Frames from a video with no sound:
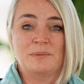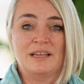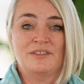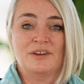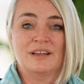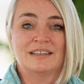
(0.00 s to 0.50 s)
me,
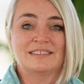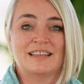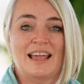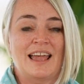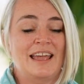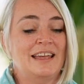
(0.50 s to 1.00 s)
and they're going to
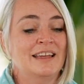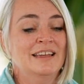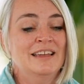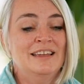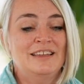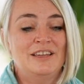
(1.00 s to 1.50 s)
say, hey,
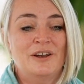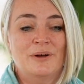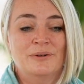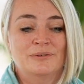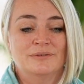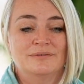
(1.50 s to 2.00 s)

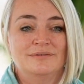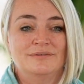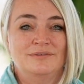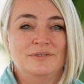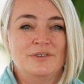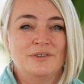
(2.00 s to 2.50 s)

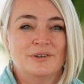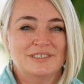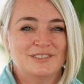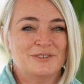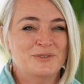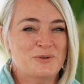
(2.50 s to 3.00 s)

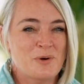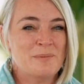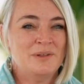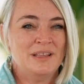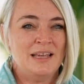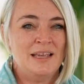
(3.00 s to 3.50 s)
Krystal,
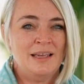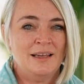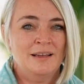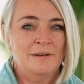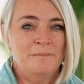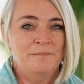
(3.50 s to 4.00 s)
normally
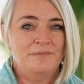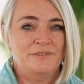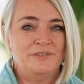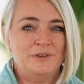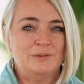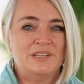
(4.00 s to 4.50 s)

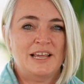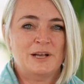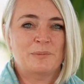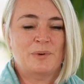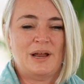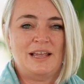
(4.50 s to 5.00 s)
you take
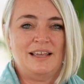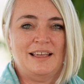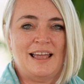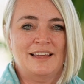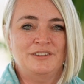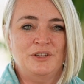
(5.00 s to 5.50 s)
a break
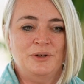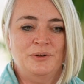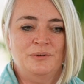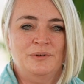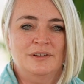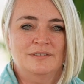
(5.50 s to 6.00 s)
and
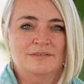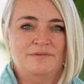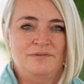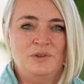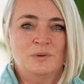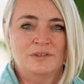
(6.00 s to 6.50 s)
you
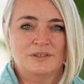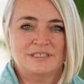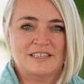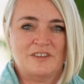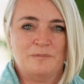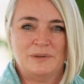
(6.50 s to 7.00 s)
fuel
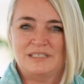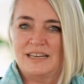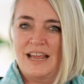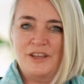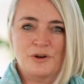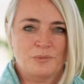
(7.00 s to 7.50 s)
yourself, but
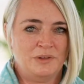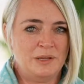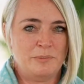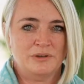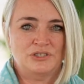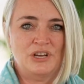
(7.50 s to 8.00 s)
today you're really
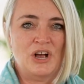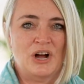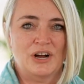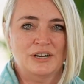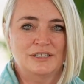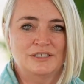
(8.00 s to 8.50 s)
pushing
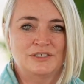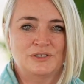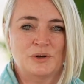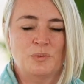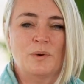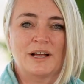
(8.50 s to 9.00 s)
hard.
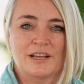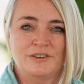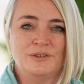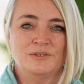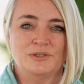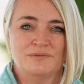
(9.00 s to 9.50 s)
So what can
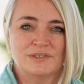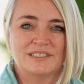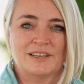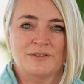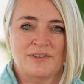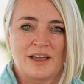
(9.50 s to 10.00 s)
you do for
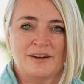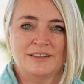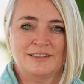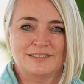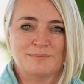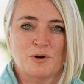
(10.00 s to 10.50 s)
self-care
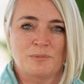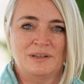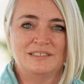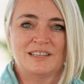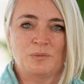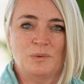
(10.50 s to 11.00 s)
in this
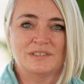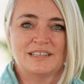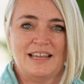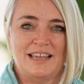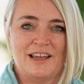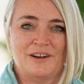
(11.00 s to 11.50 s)
moment? And we'll
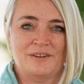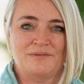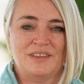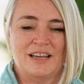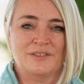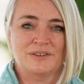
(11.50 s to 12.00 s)
take care of
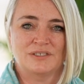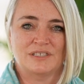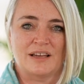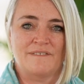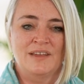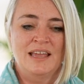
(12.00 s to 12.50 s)
the other stuff.